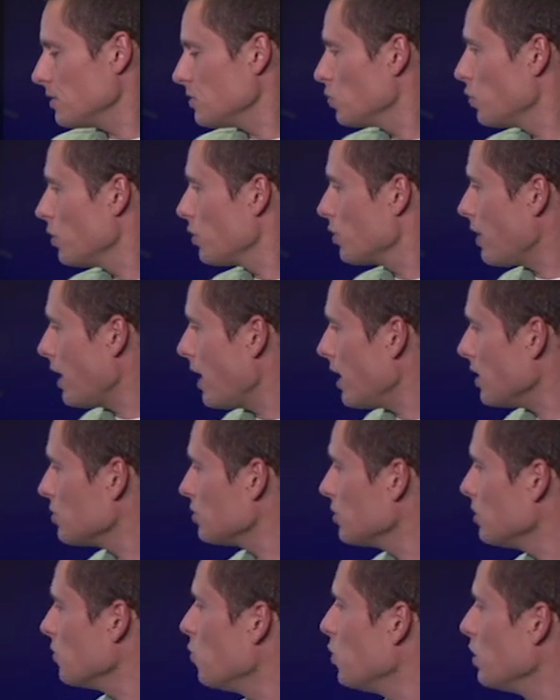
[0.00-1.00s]
is, when you're
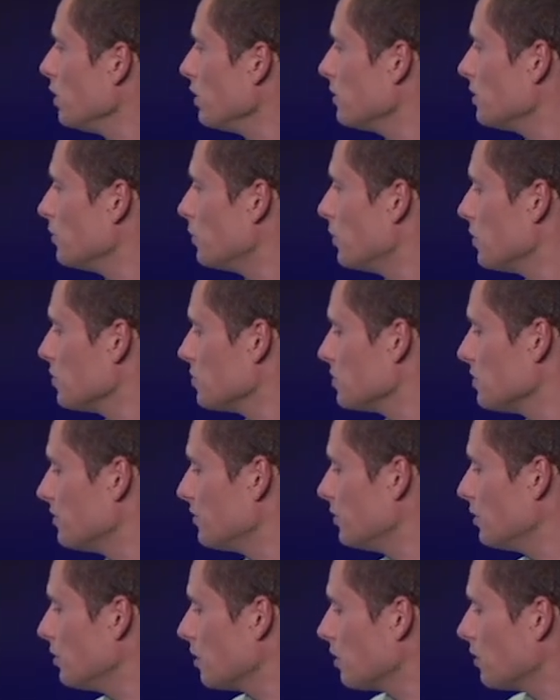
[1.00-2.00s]
actually willing to post a
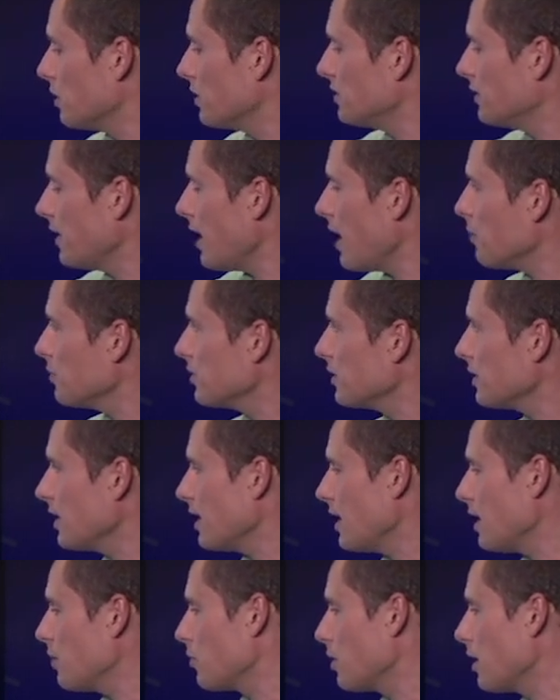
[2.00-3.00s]
photo and tap the
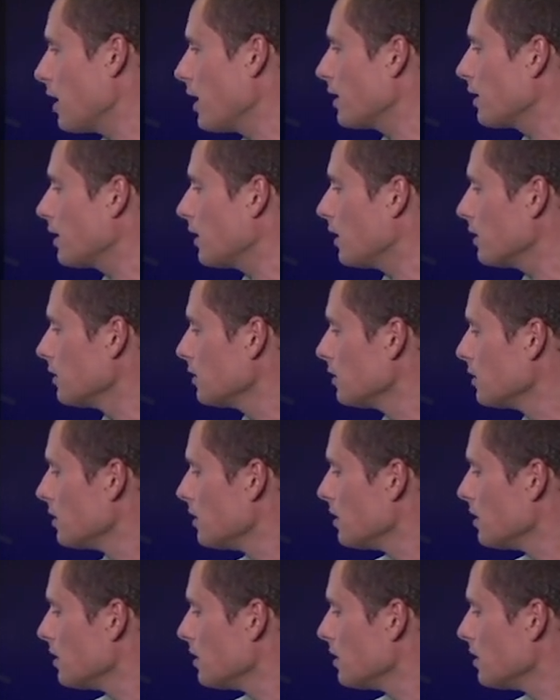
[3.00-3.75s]
camera icon